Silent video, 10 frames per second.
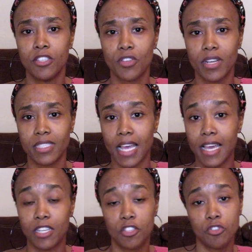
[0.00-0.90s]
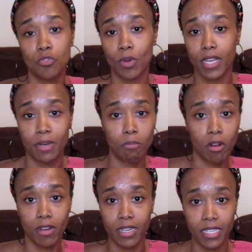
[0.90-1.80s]
dress, I had two red
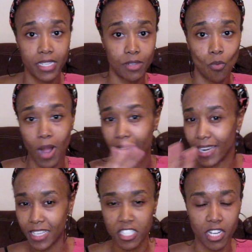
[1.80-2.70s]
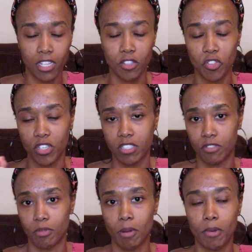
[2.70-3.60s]
burgundy wine-ish color
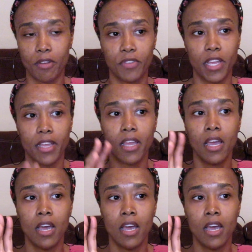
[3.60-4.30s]
dresses for my birthday,